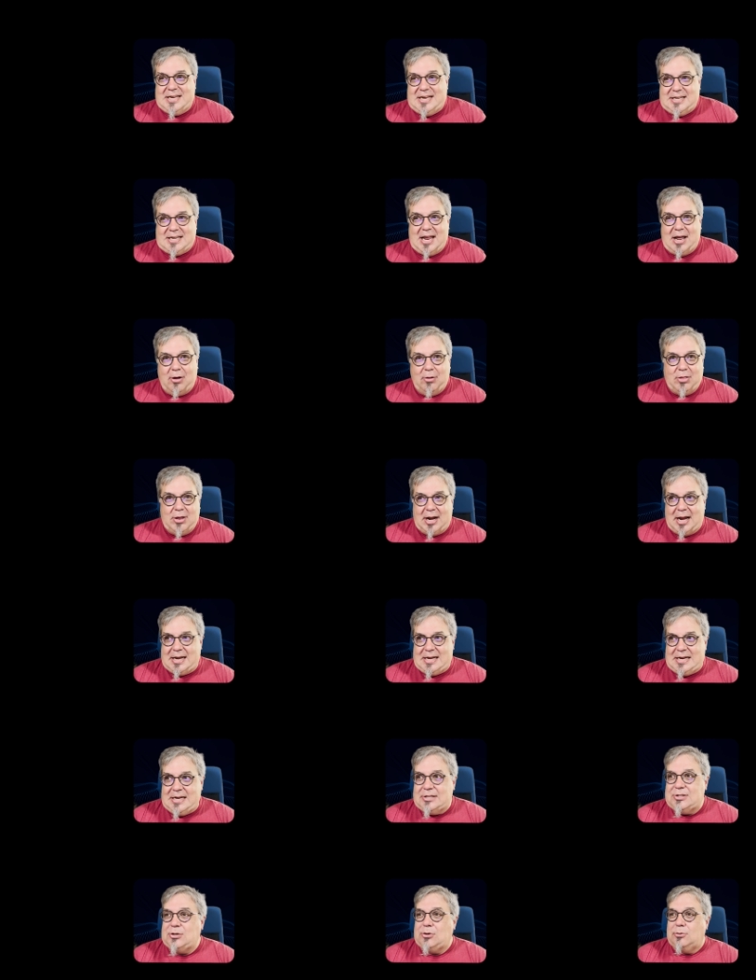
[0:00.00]
detail than I
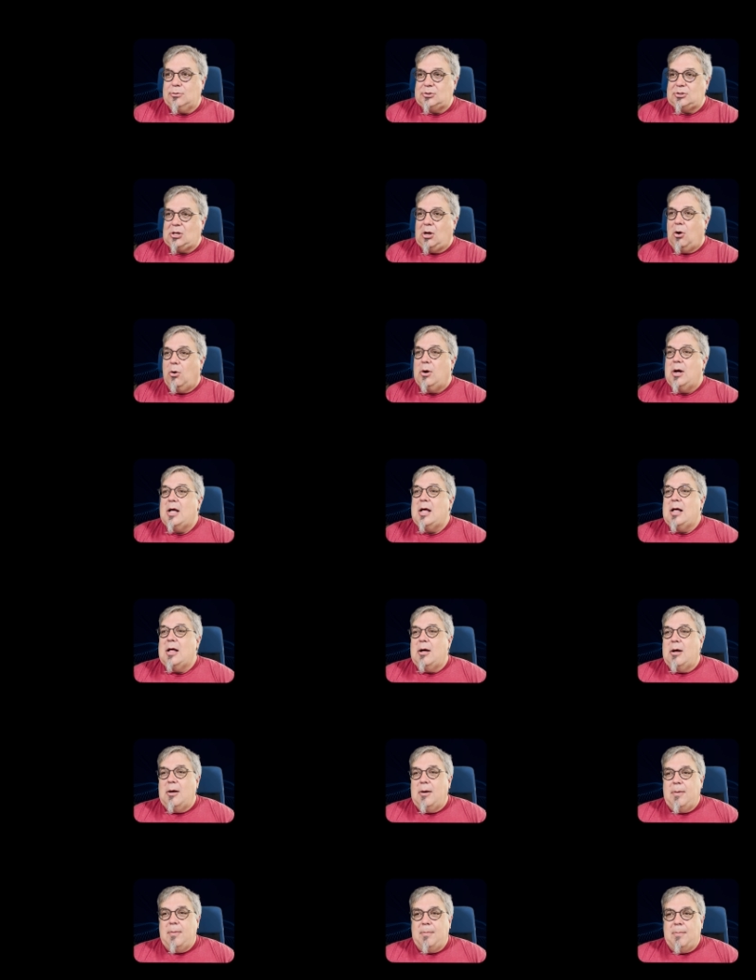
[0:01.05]
need to. So
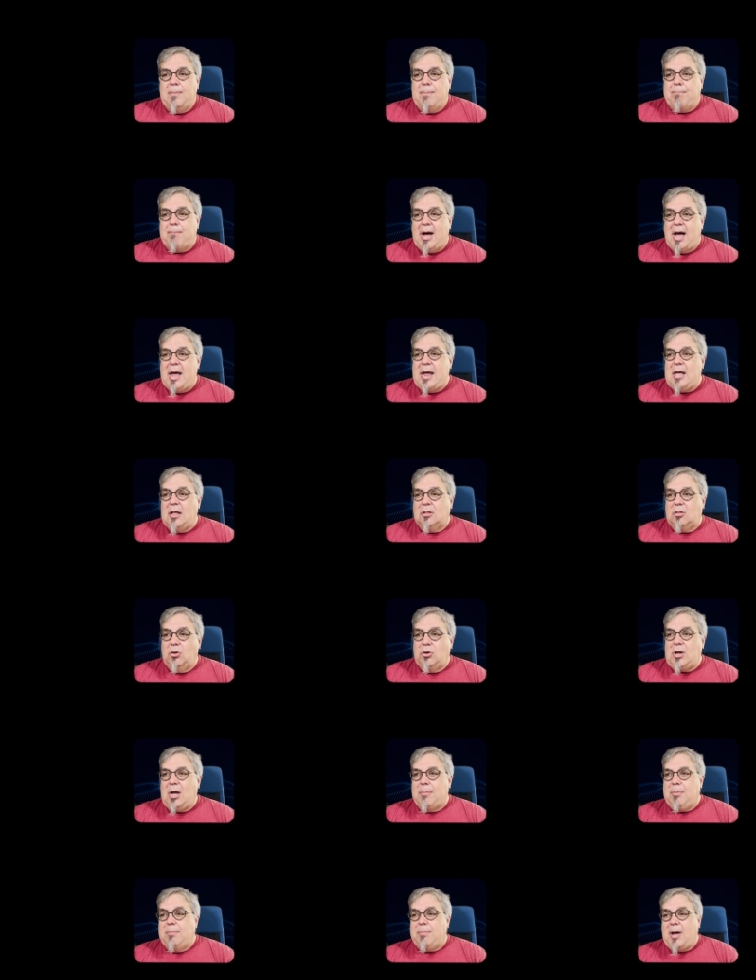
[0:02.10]
my
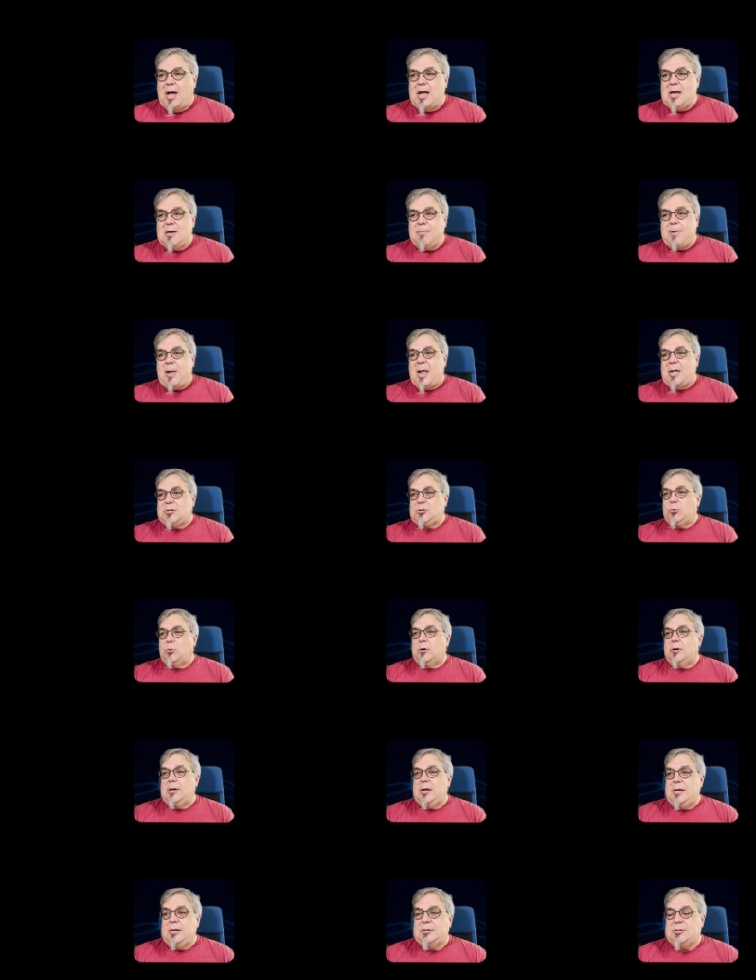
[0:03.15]
lookup bind
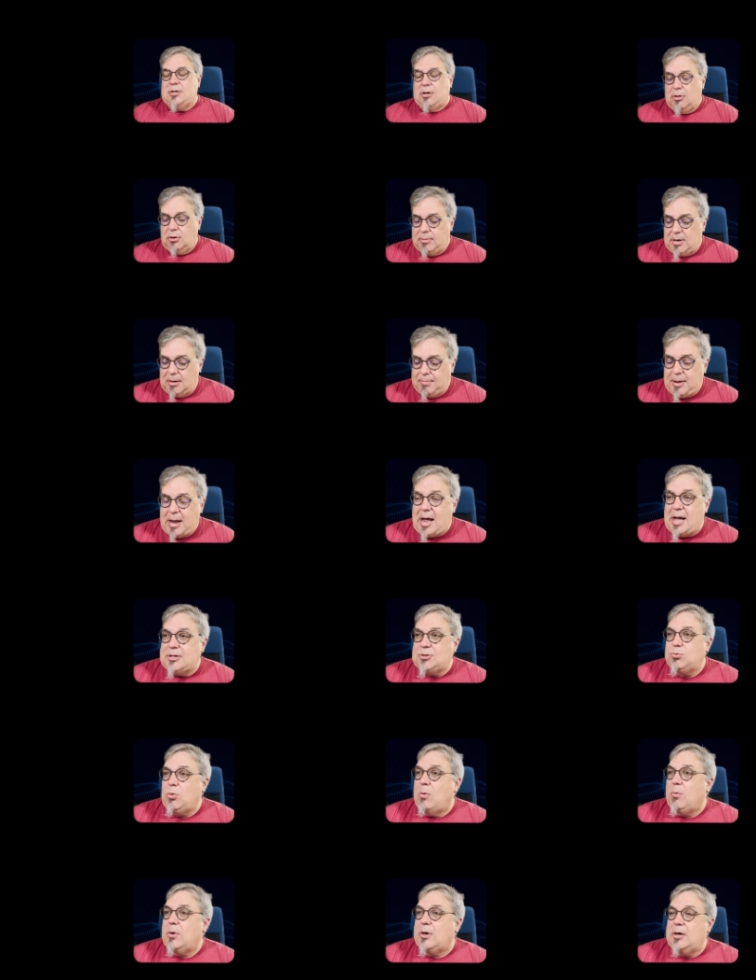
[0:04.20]
password is another bad
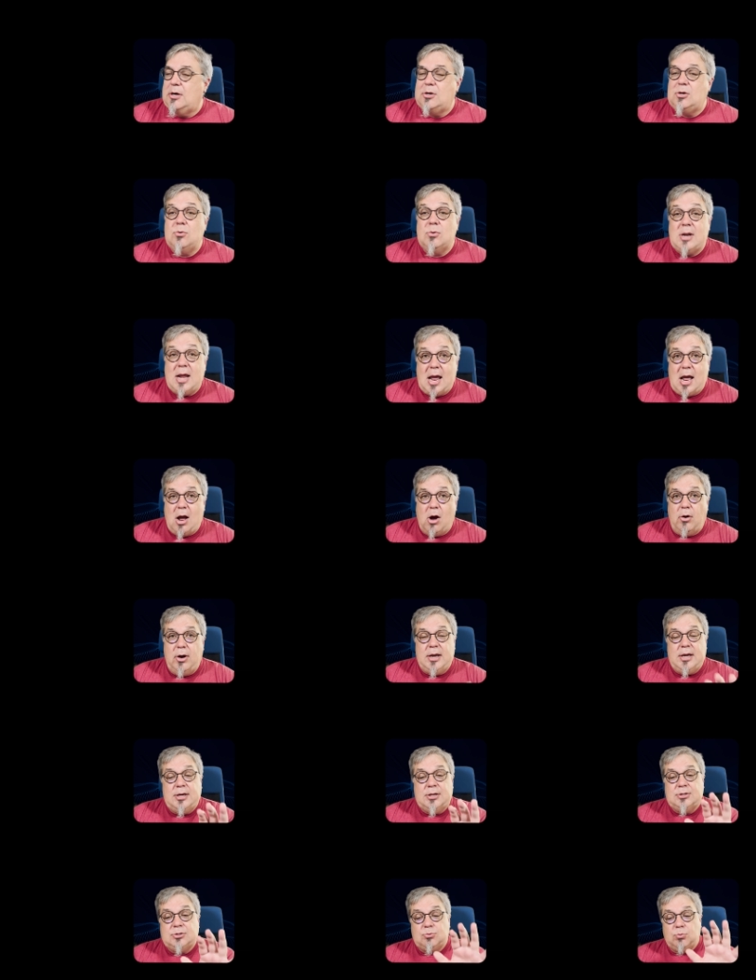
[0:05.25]
pass. What we're going to do now
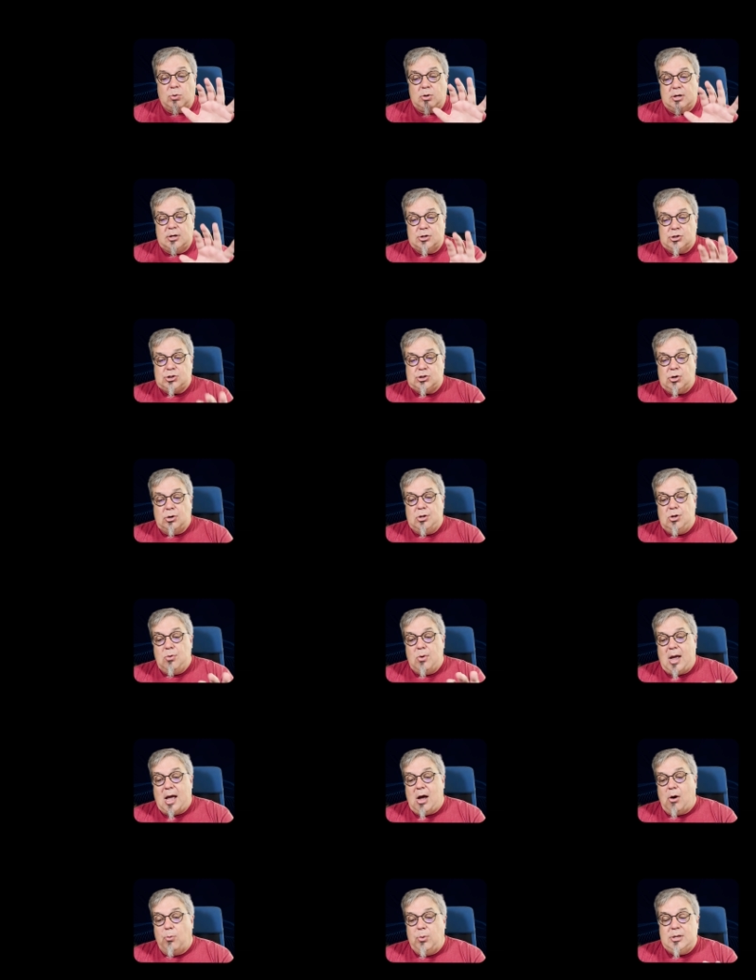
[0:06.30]
is we're going to show you
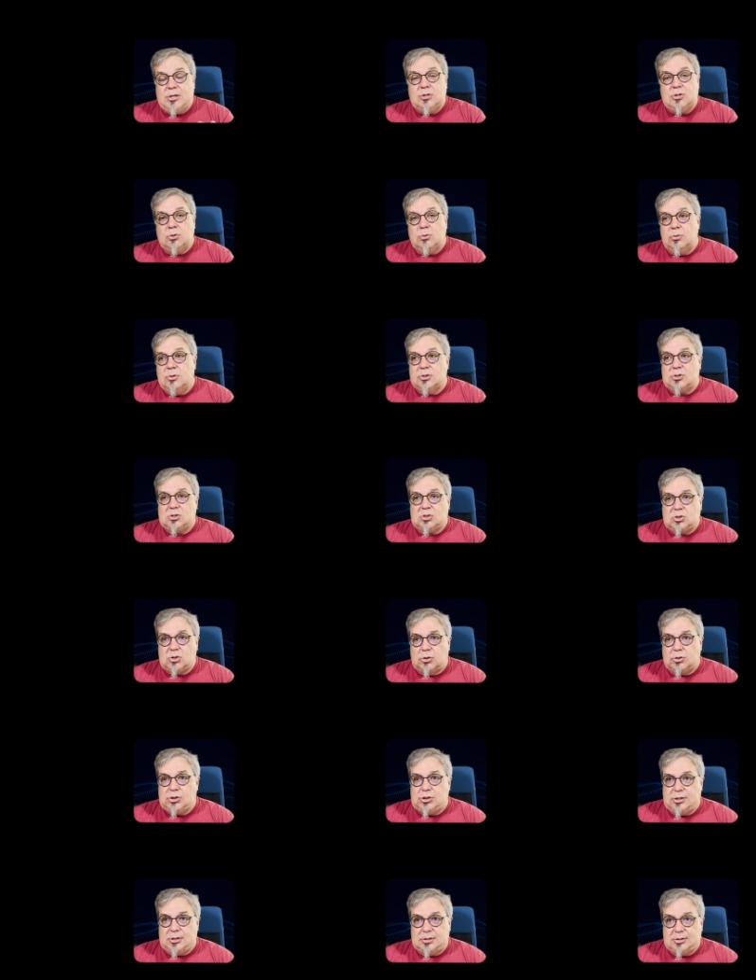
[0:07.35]
how we do the
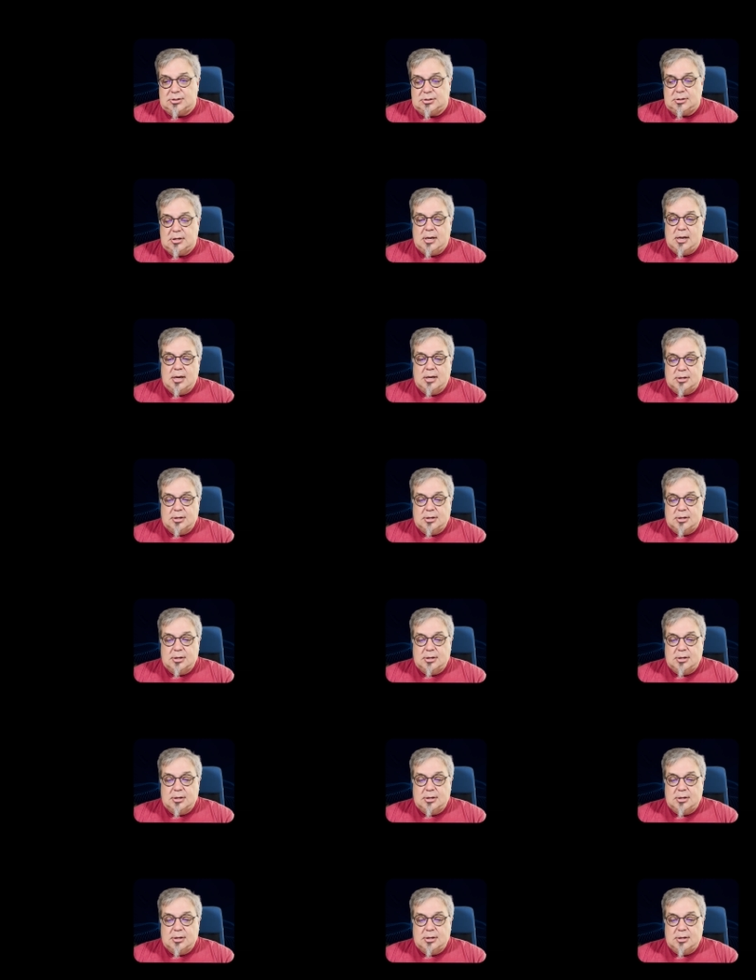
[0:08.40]
searches.